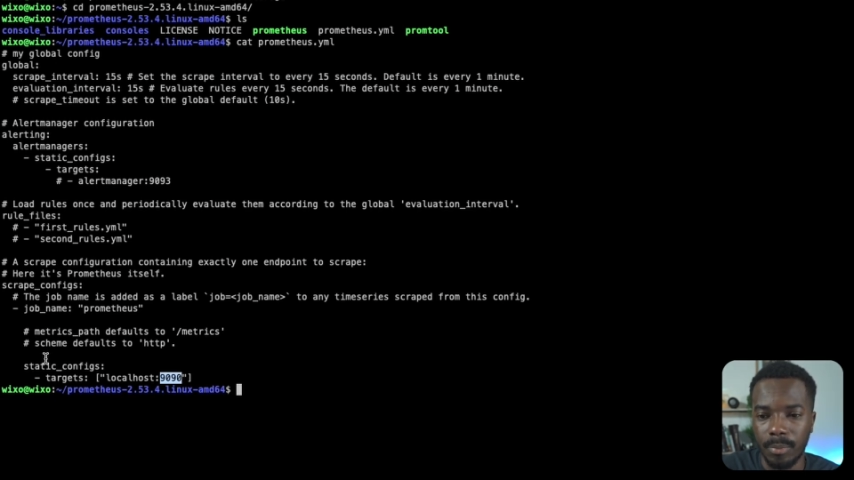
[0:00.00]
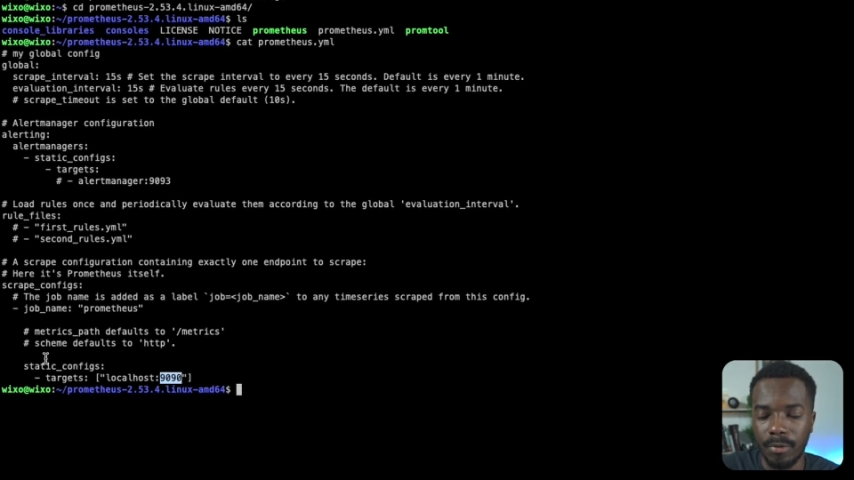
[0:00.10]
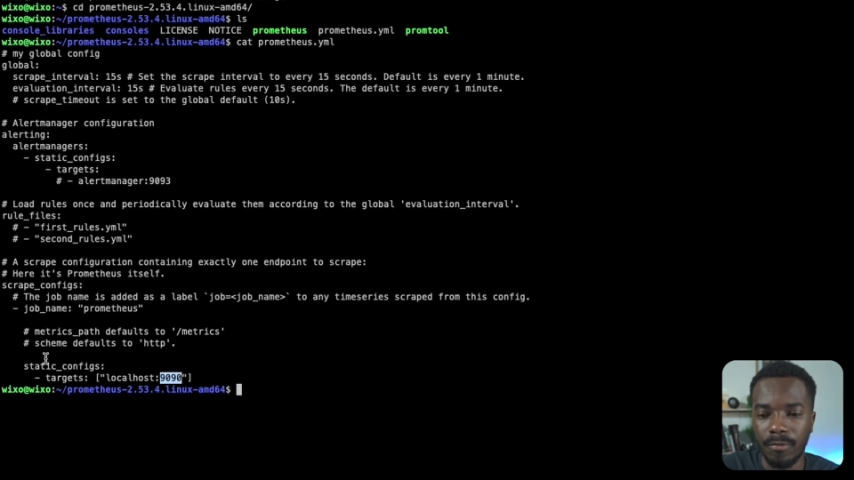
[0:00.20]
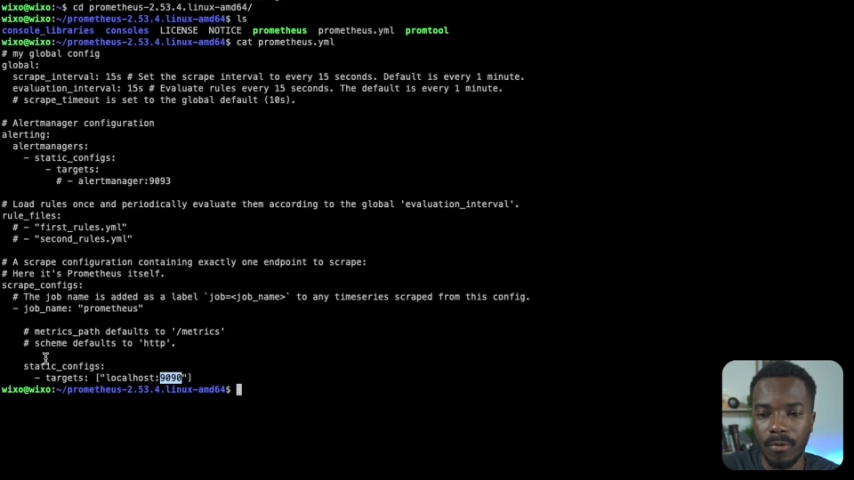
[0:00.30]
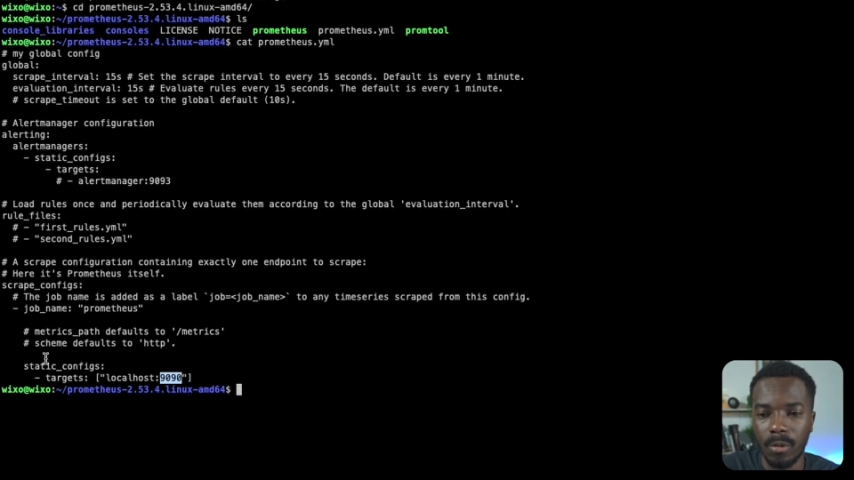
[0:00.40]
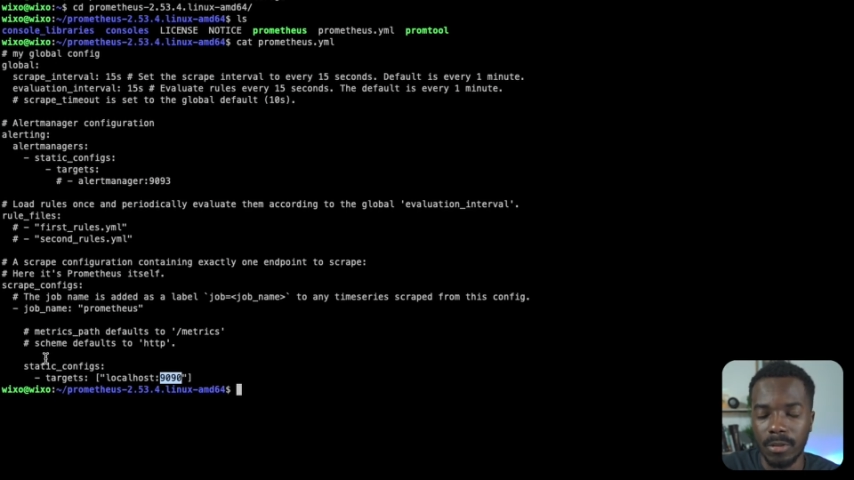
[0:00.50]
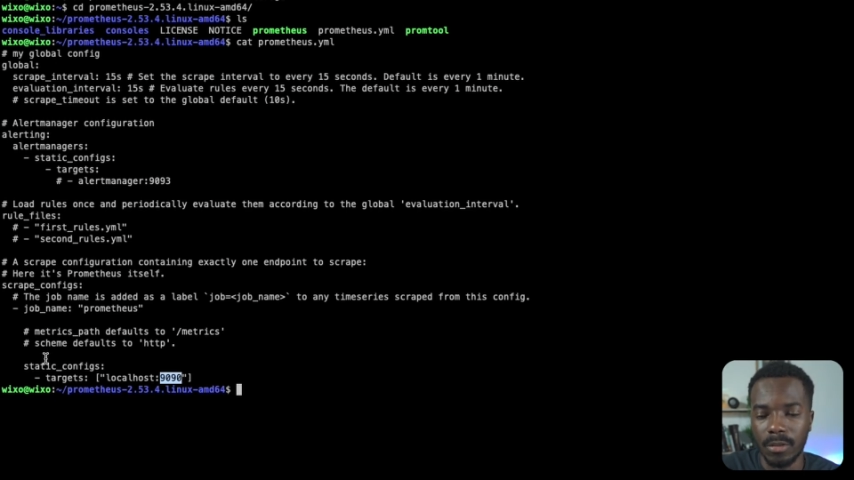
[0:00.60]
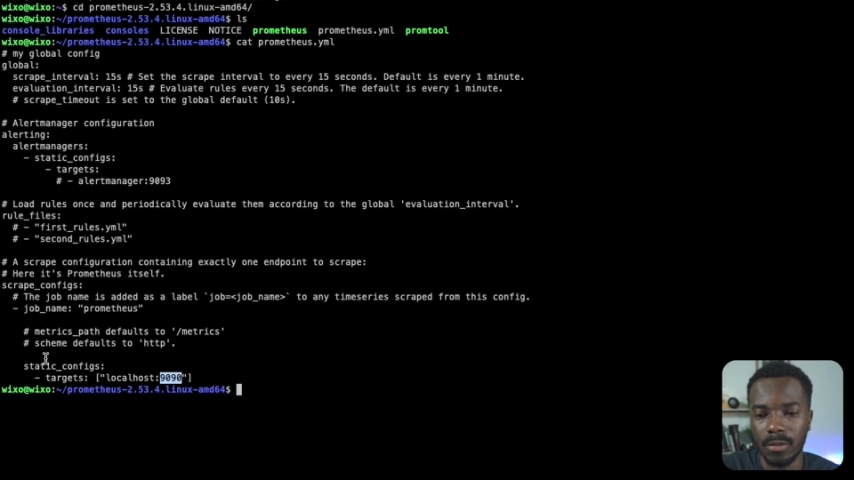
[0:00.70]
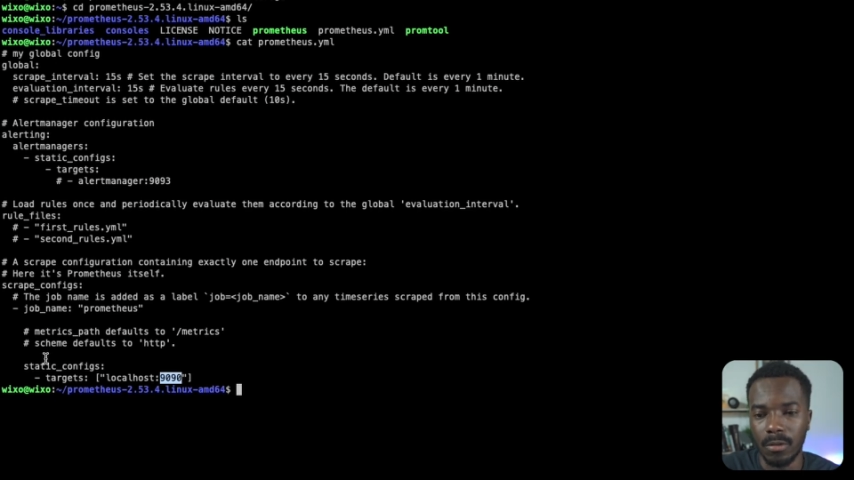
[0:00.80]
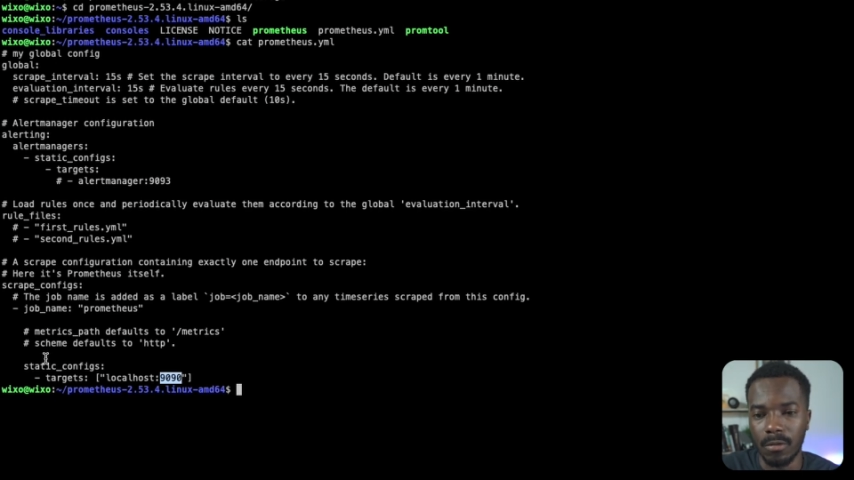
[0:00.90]

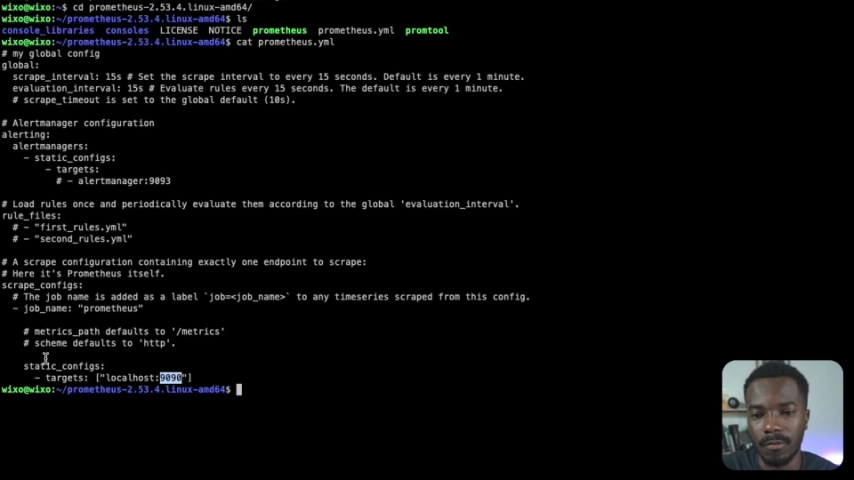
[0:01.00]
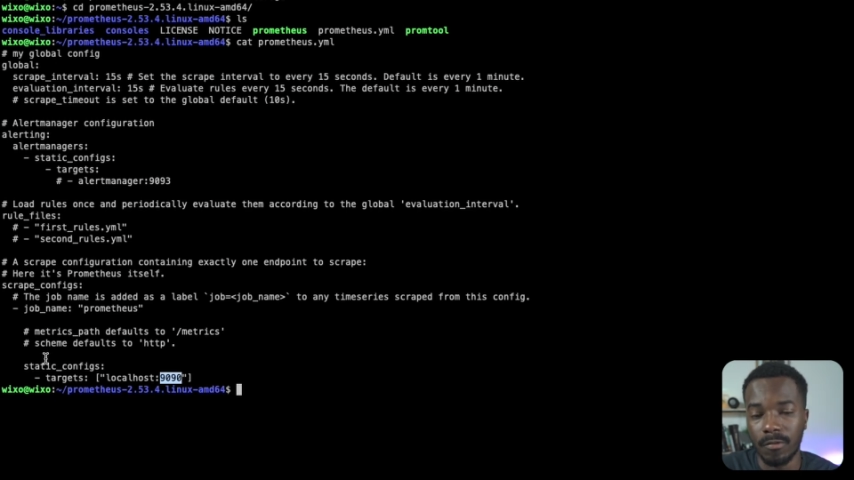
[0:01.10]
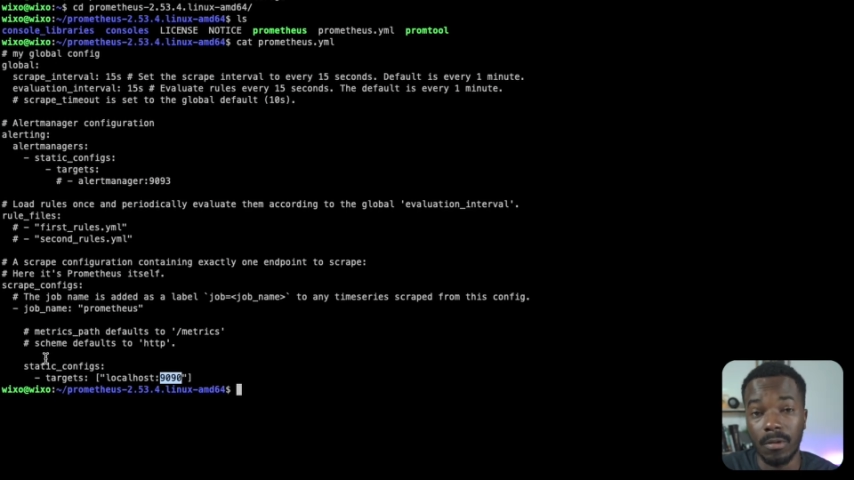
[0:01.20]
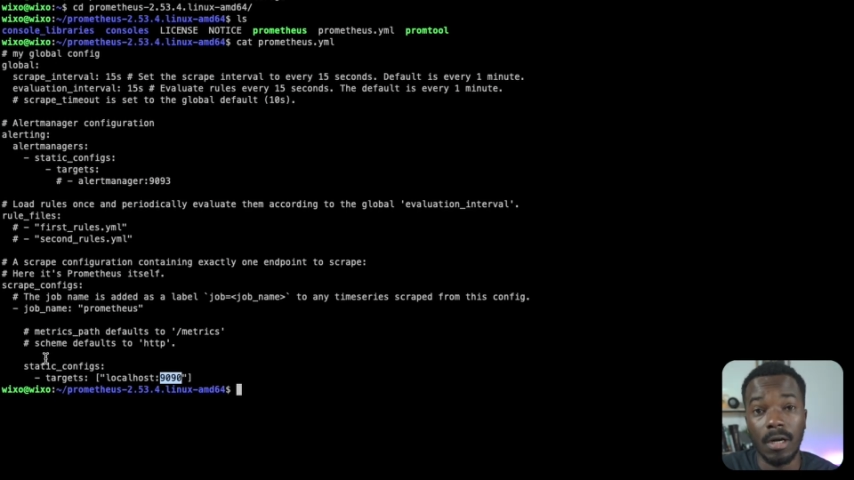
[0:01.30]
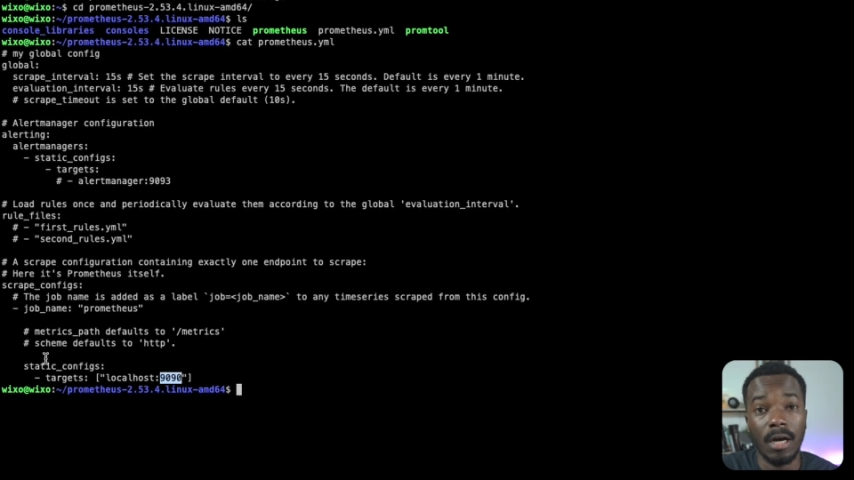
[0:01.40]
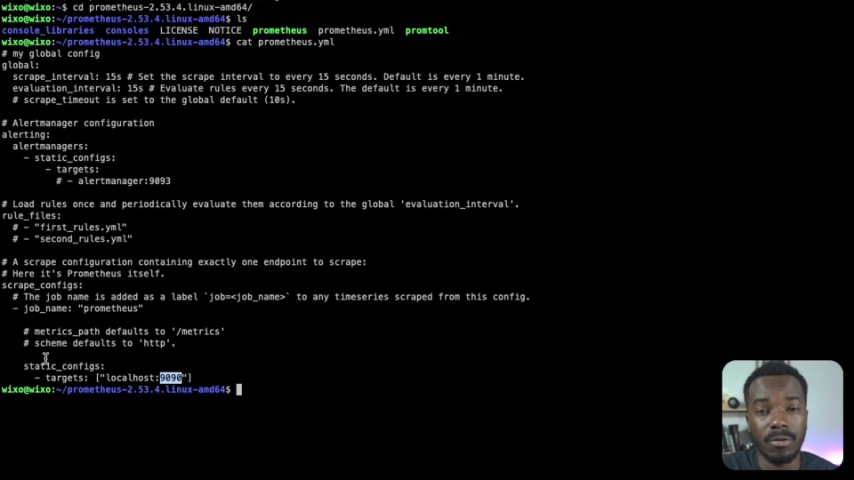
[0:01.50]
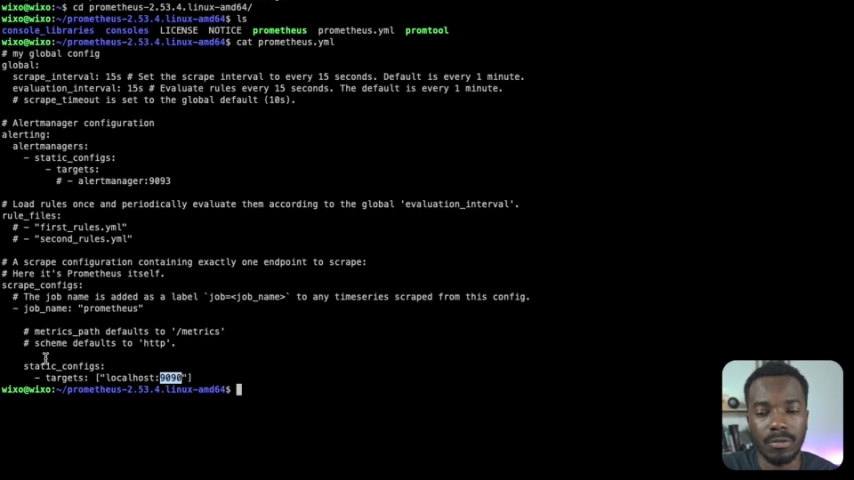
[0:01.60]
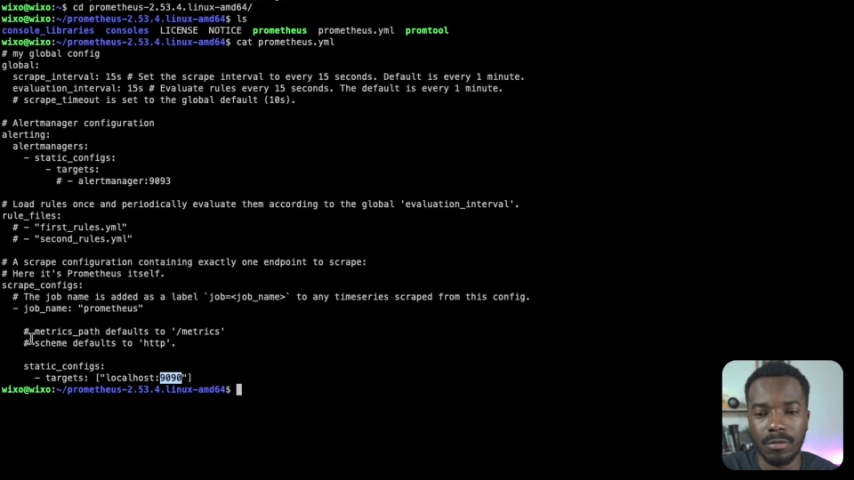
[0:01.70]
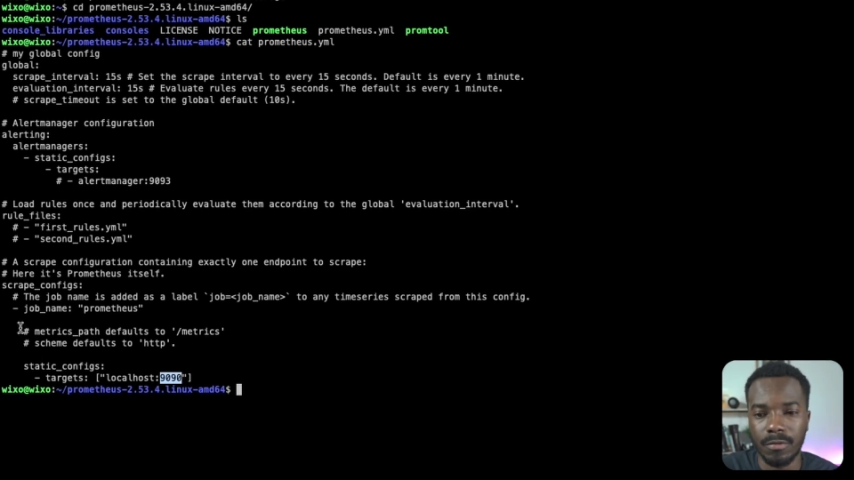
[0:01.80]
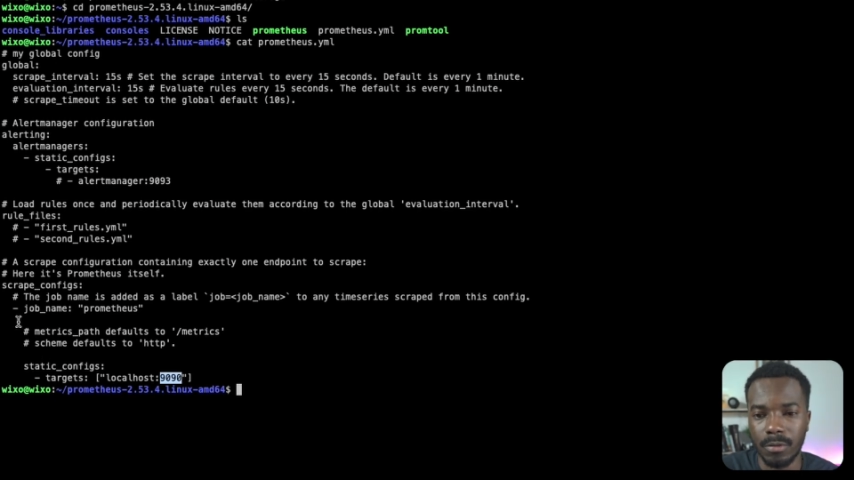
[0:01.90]
performance of the app
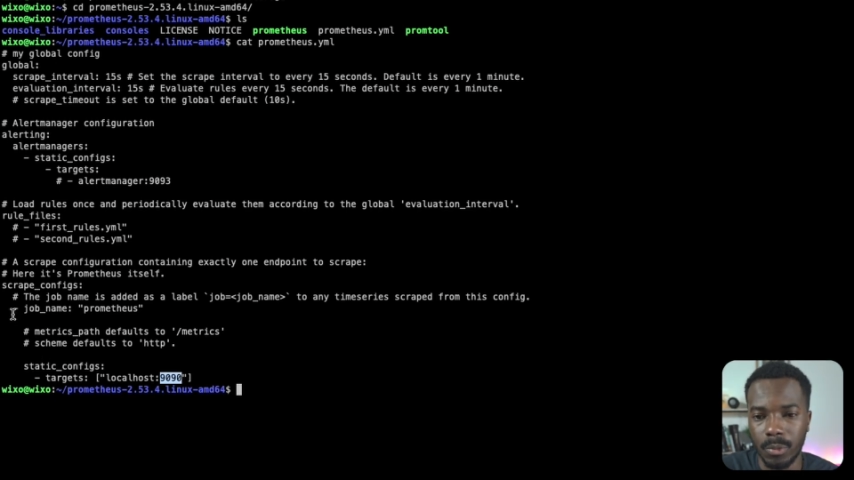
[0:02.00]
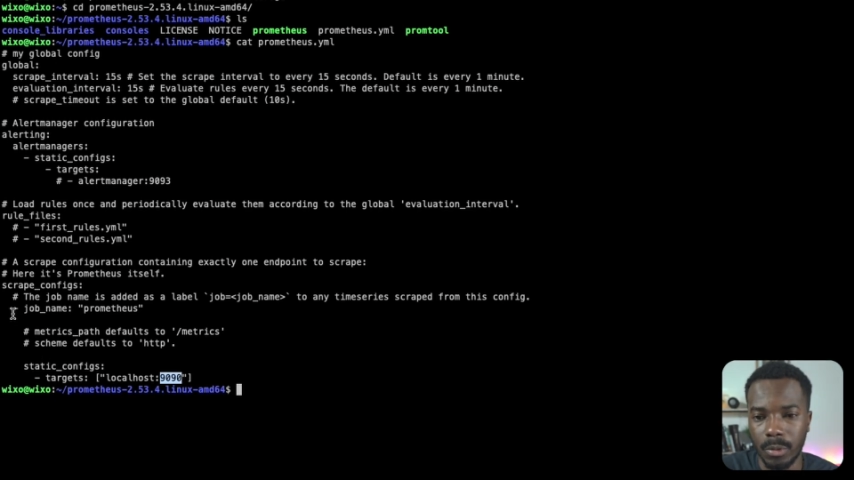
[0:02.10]
server.